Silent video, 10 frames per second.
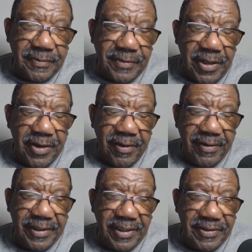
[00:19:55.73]
a
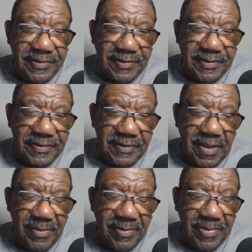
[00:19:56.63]
hurricane season
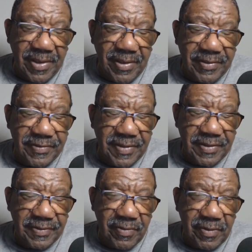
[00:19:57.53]
coming upon us
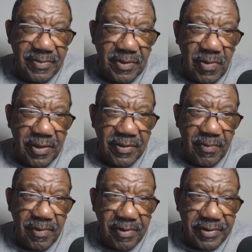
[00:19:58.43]
that's going to be one of the
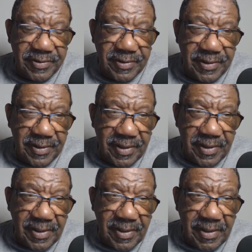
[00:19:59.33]
worst.
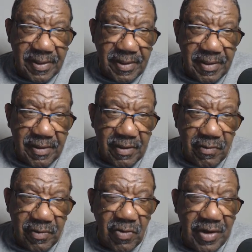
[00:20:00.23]

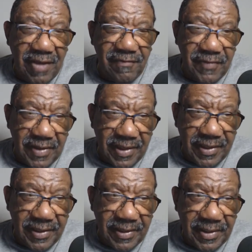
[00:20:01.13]
We're going to have
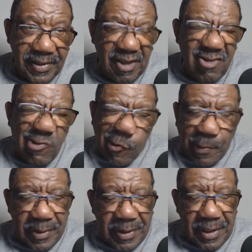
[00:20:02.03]
flooding,
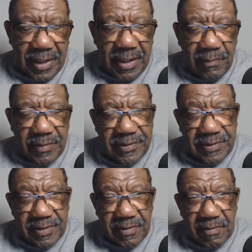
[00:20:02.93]
and we
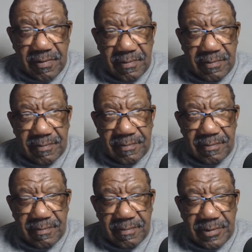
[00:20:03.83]
still
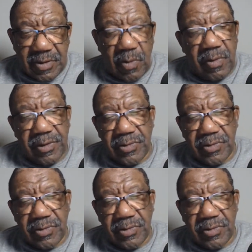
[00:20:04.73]
don't want to